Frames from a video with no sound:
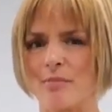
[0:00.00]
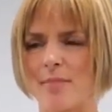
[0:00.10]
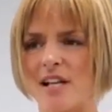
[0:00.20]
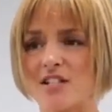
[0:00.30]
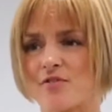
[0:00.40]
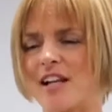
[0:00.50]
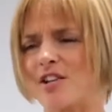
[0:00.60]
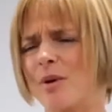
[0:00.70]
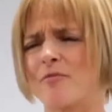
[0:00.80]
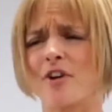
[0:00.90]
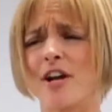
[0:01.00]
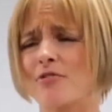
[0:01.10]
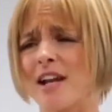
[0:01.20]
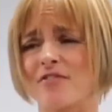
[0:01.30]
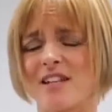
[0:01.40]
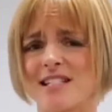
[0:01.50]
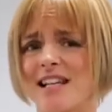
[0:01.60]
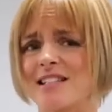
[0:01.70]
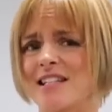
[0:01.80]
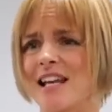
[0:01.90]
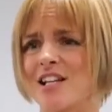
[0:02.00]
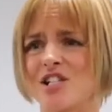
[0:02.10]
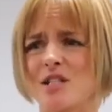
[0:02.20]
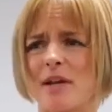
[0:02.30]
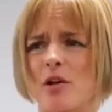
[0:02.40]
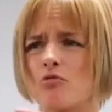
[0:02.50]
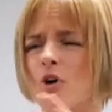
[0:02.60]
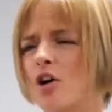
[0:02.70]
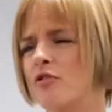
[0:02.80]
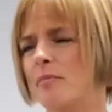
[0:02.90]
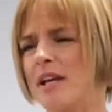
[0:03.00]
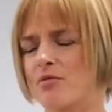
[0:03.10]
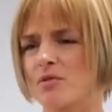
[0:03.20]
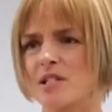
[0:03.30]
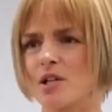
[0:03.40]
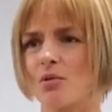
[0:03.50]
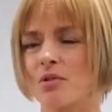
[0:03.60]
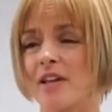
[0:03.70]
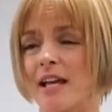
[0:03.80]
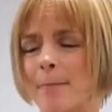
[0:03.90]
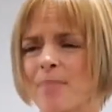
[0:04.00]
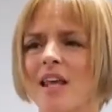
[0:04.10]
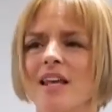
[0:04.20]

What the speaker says: My best friend, who I'm very grateful is here today, because she's been a rock for me through this whole thing,